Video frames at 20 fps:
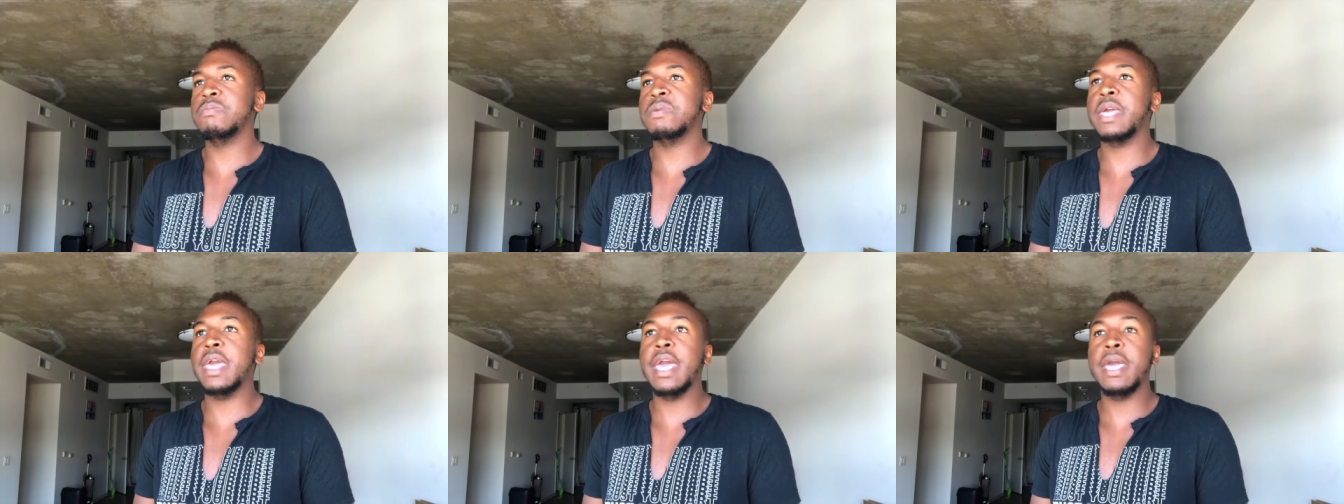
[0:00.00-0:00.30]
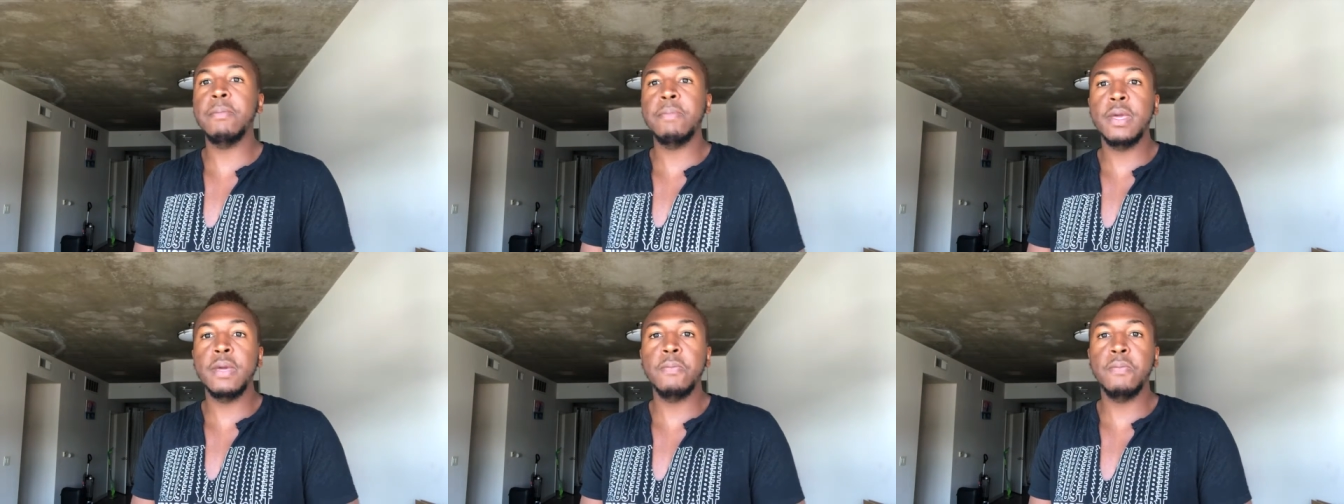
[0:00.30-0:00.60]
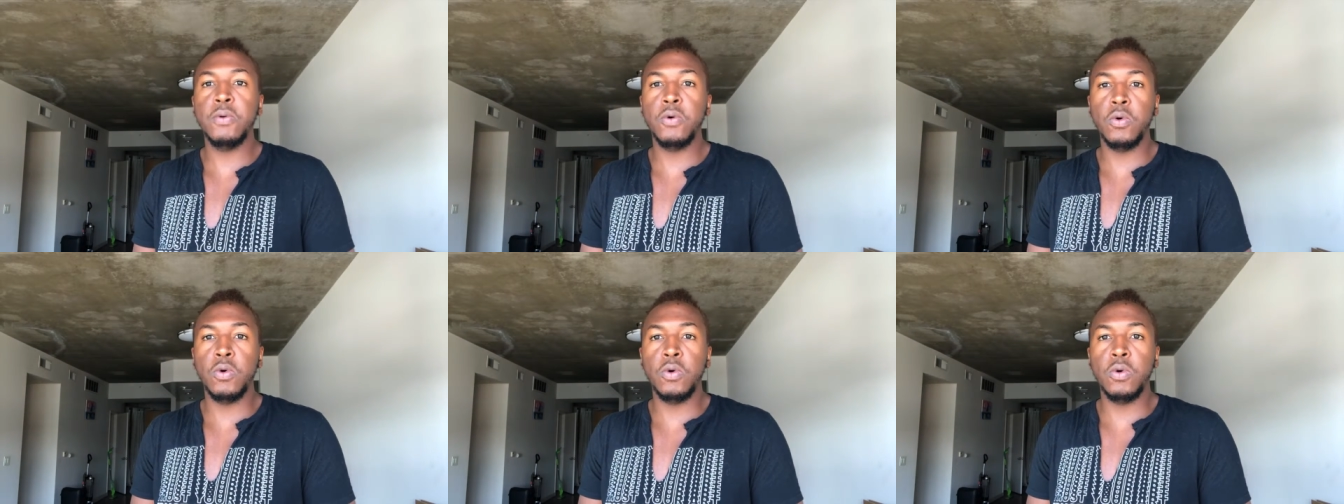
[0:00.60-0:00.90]
gay
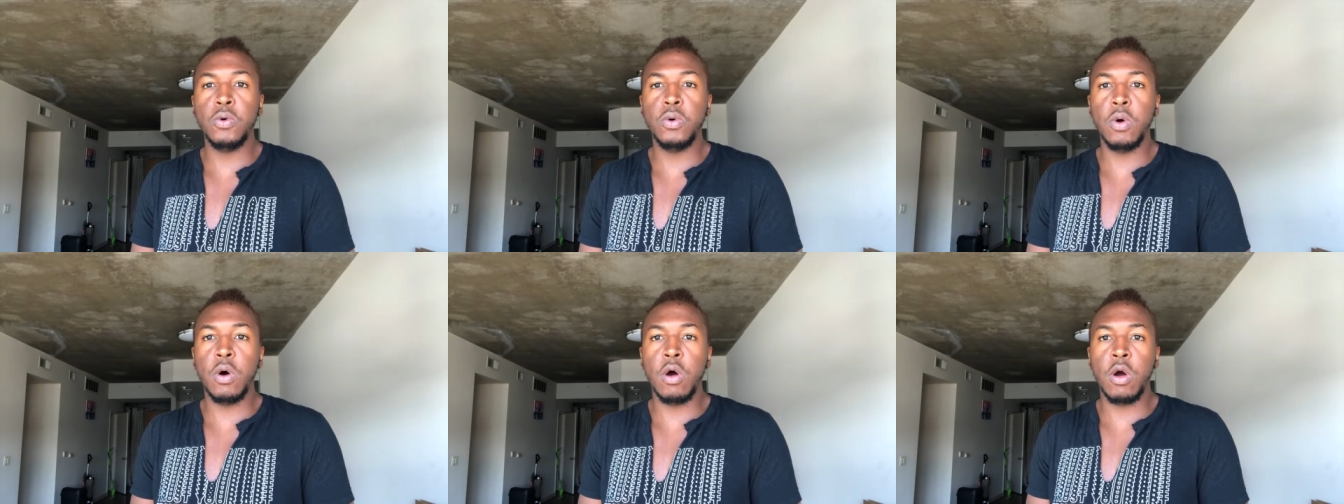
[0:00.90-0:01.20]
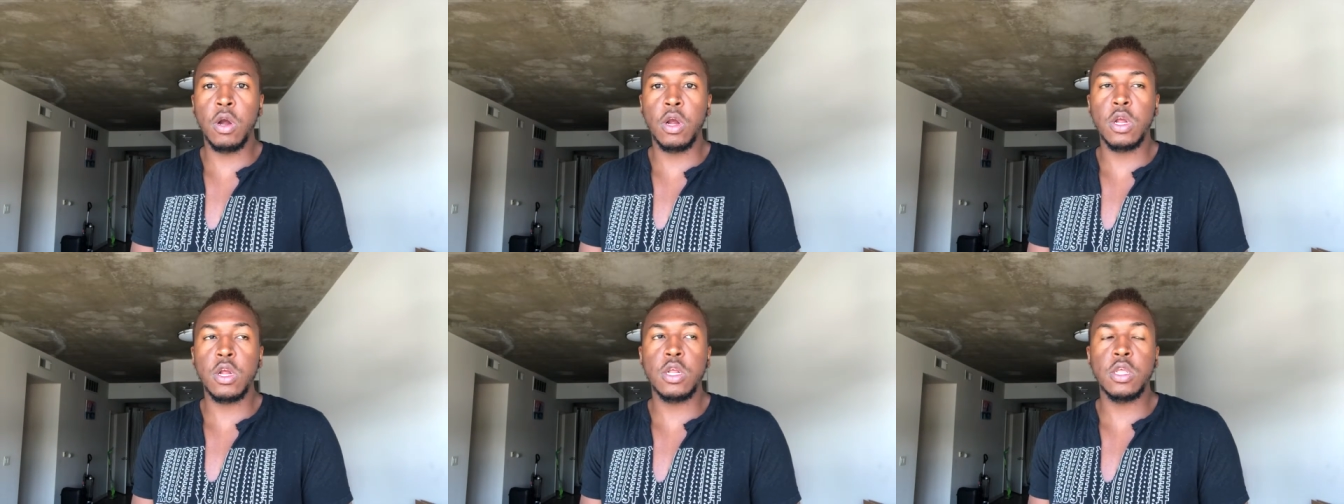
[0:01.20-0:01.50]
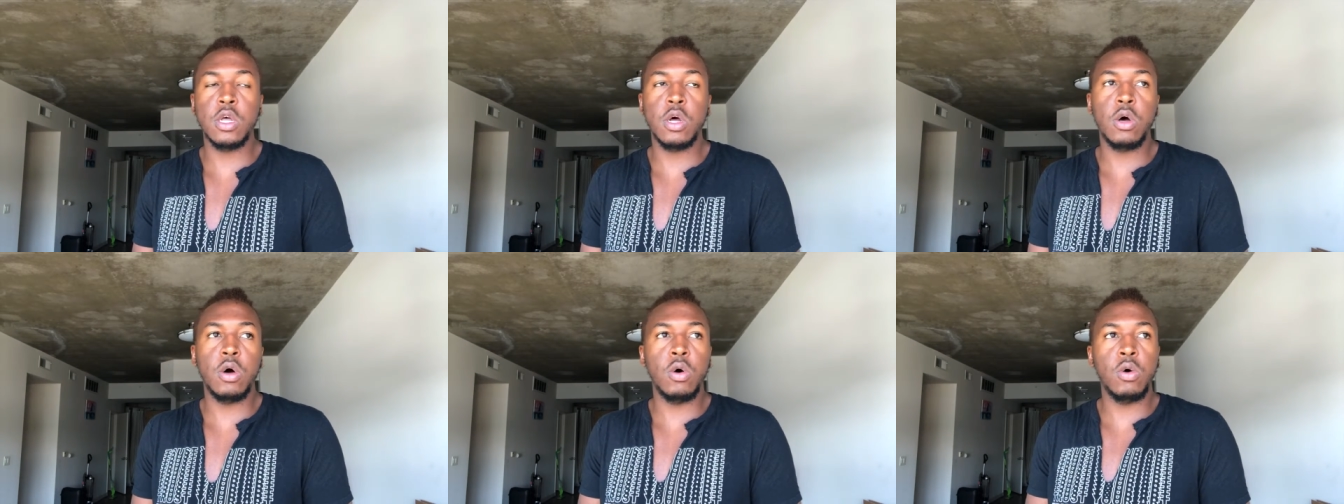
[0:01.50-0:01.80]
people are
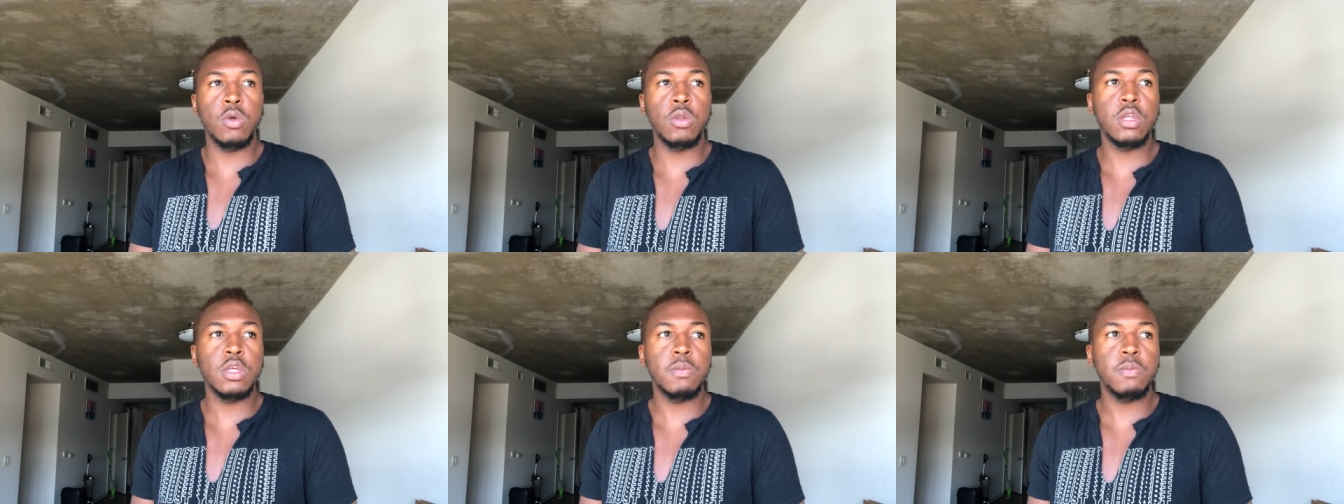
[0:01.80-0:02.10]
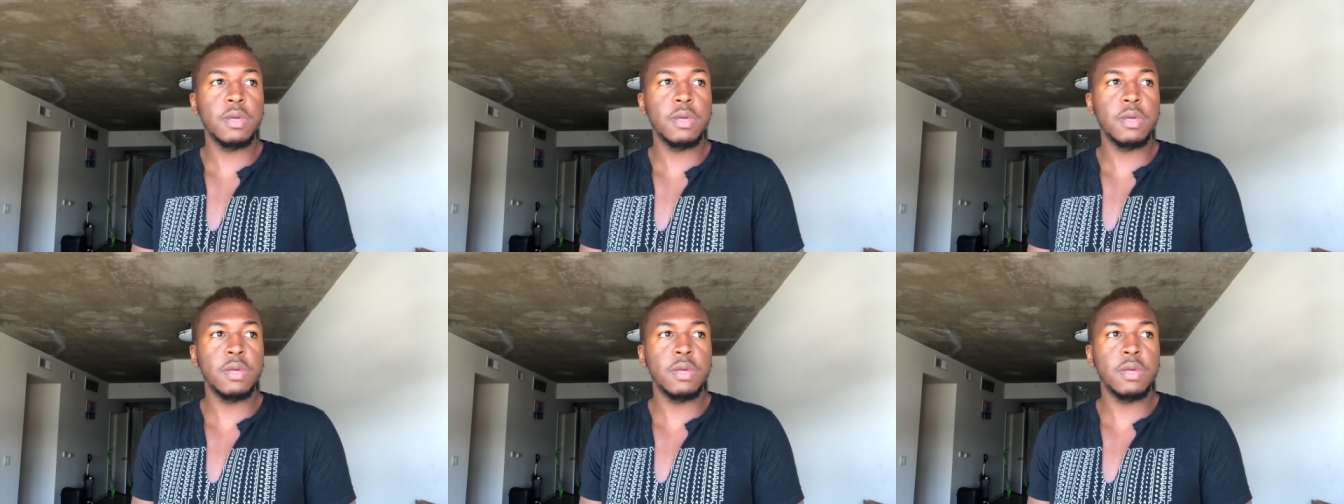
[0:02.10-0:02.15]
the only